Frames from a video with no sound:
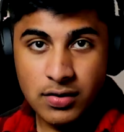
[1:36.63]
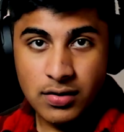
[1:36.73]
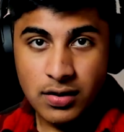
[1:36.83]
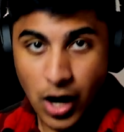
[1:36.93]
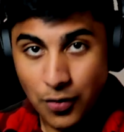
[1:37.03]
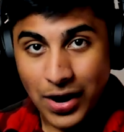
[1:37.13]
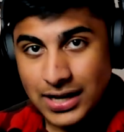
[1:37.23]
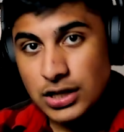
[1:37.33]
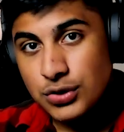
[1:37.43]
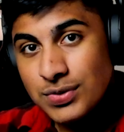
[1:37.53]
Alright,
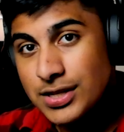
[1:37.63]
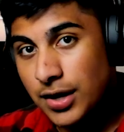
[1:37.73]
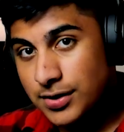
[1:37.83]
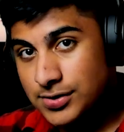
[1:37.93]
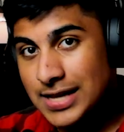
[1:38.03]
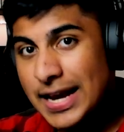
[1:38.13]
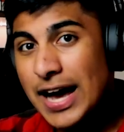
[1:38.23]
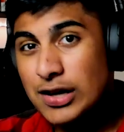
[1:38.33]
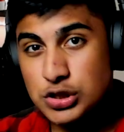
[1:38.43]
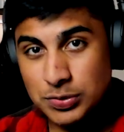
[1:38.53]
you need to understand
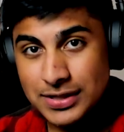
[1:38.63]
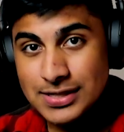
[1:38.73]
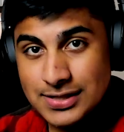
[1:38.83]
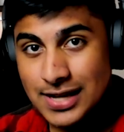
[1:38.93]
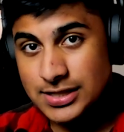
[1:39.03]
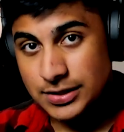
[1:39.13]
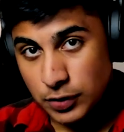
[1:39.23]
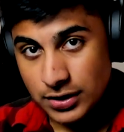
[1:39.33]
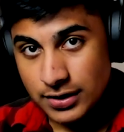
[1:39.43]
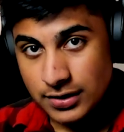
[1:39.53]
how screen sizes
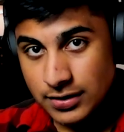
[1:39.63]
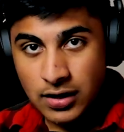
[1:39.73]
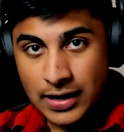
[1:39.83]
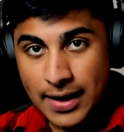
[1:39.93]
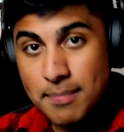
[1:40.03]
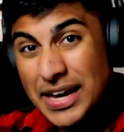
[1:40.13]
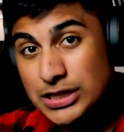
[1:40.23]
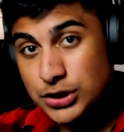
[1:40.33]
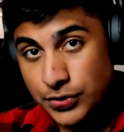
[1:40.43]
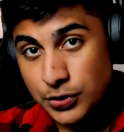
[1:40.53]
work. Make
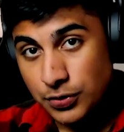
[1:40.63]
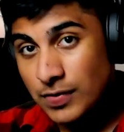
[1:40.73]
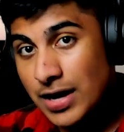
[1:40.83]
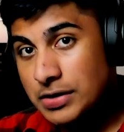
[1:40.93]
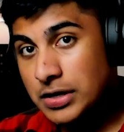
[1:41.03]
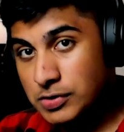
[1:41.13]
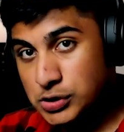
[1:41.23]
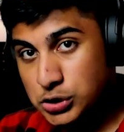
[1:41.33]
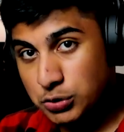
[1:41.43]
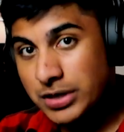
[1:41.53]
sure you're aware of your
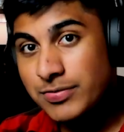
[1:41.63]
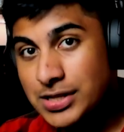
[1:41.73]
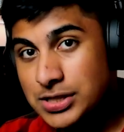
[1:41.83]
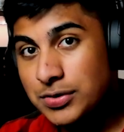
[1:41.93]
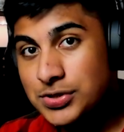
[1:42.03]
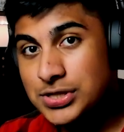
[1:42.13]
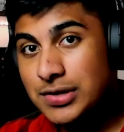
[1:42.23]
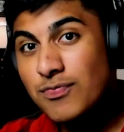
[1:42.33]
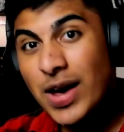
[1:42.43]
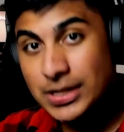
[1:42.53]
screen
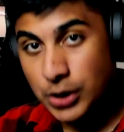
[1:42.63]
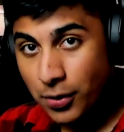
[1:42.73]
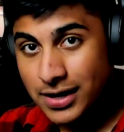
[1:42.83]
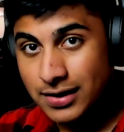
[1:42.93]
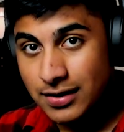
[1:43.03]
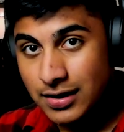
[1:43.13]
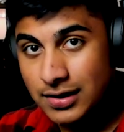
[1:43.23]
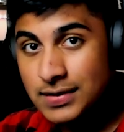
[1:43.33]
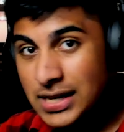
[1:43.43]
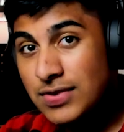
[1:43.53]
resolution when coding.
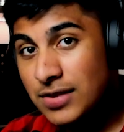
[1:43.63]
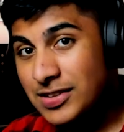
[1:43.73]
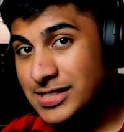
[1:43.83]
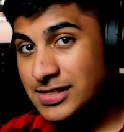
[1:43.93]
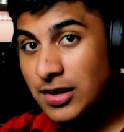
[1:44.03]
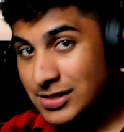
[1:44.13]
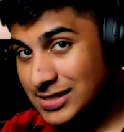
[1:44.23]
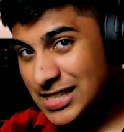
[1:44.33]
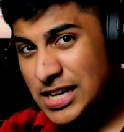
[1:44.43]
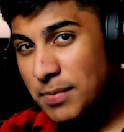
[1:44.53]
Even if it does
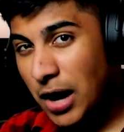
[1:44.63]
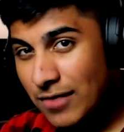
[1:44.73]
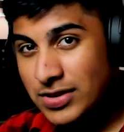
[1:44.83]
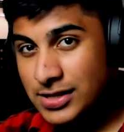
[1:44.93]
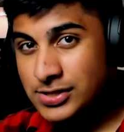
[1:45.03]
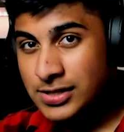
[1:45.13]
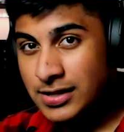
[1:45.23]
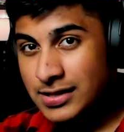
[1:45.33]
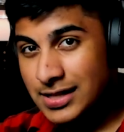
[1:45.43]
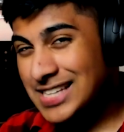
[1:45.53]
seem obvious,
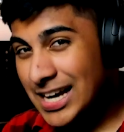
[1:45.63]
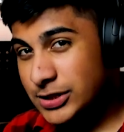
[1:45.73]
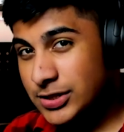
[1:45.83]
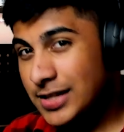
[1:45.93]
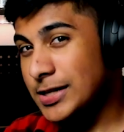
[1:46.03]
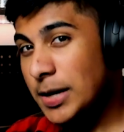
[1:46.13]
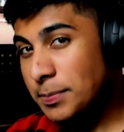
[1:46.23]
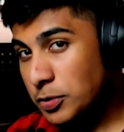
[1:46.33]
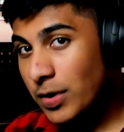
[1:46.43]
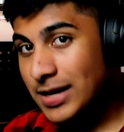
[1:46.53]
it's actually the
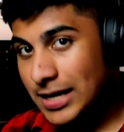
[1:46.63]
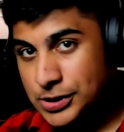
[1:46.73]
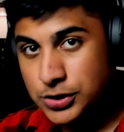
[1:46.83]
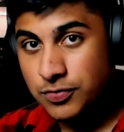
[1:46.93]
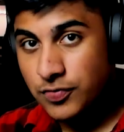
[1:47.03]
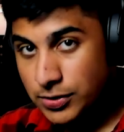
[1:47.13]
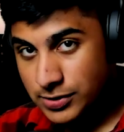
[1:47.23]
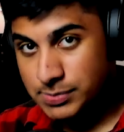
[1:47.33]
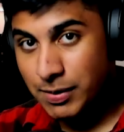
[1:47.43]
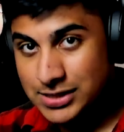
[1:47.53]
#1 issue with
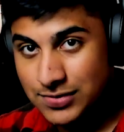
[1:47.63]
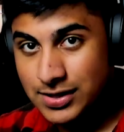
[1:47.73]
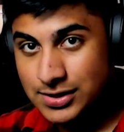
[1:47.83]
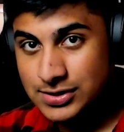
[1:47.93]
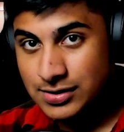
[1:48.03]
responsiveness.